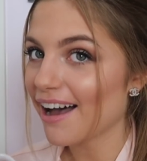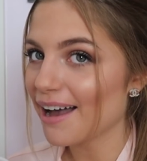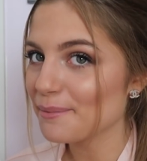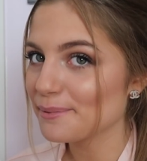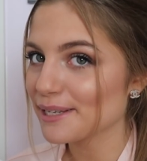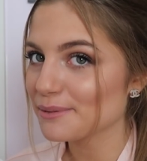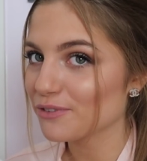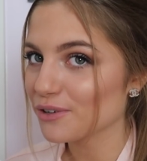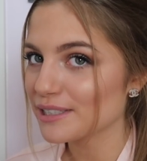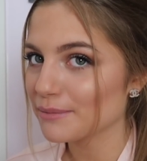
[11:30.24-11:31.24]
I'm obsessed
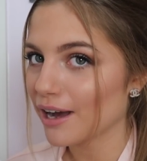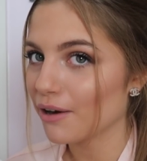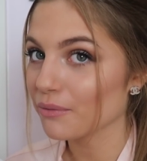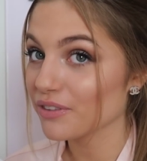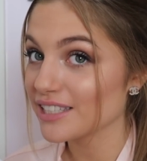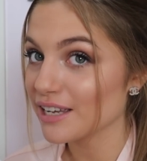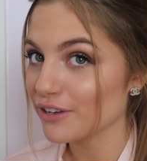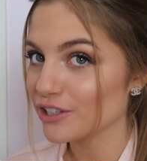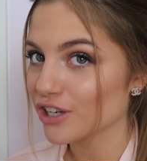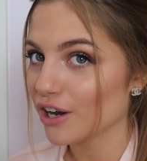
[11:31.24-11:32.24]
with Gossip Girl, the
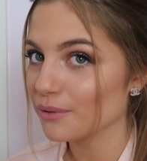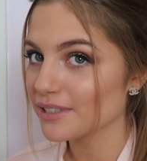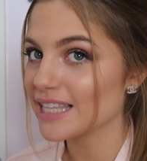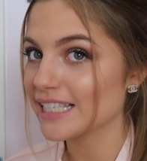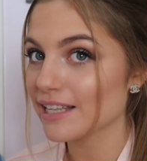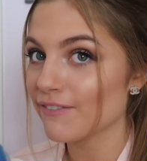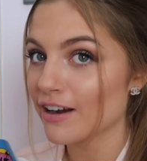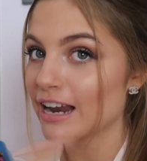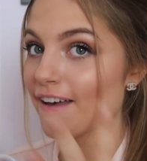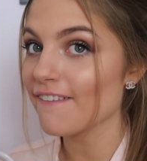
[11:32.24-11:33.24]
TV show. So this is a
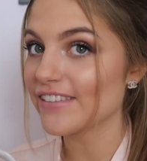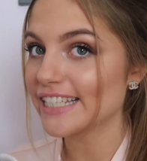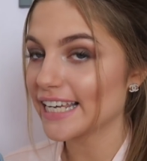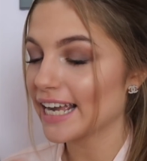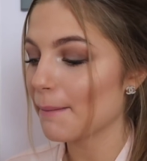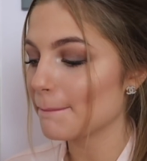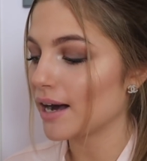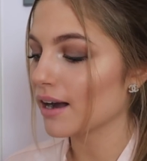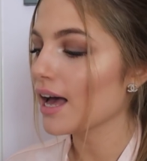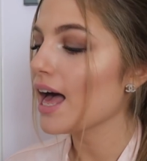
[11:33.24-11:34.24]
very fitting
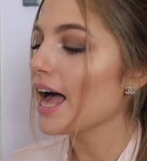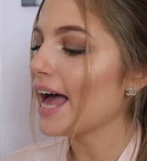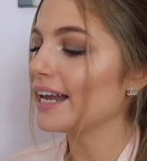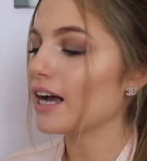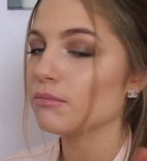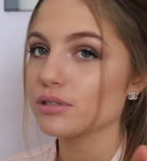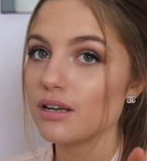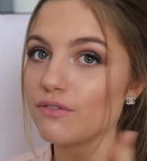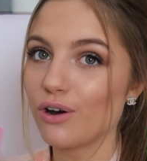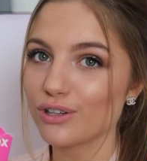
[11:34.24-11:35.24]
mug, and it comes
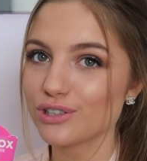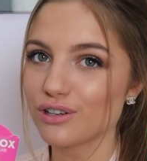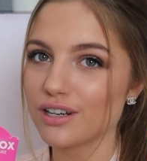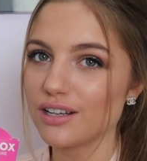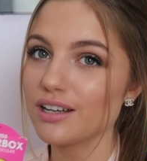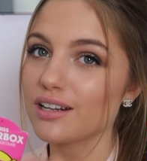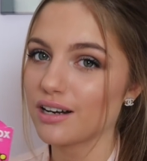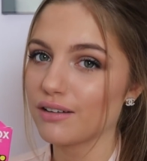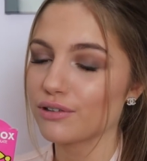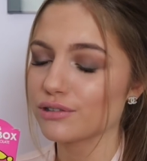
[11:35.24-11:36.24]
with hot chocolate, and
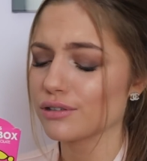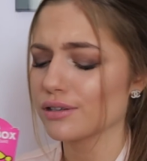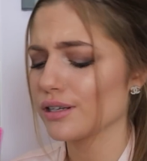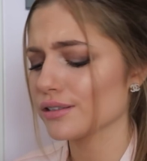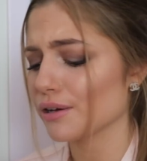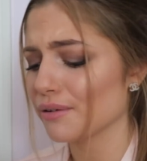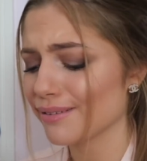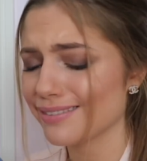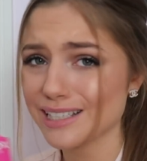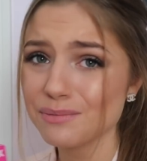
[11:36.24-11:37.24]
I love hot chocolate, so
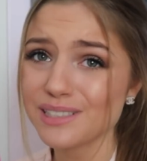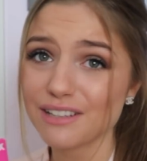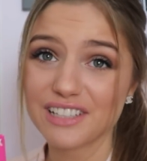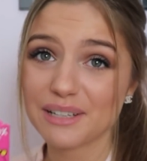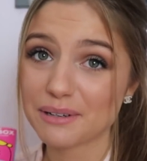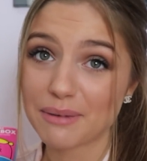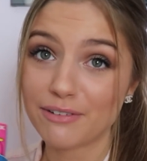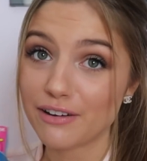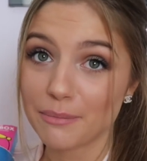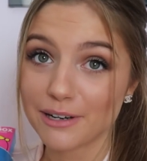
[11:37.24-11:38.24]
this was definitely one of my
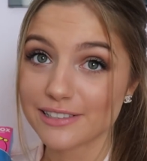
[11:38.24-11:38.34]
favourite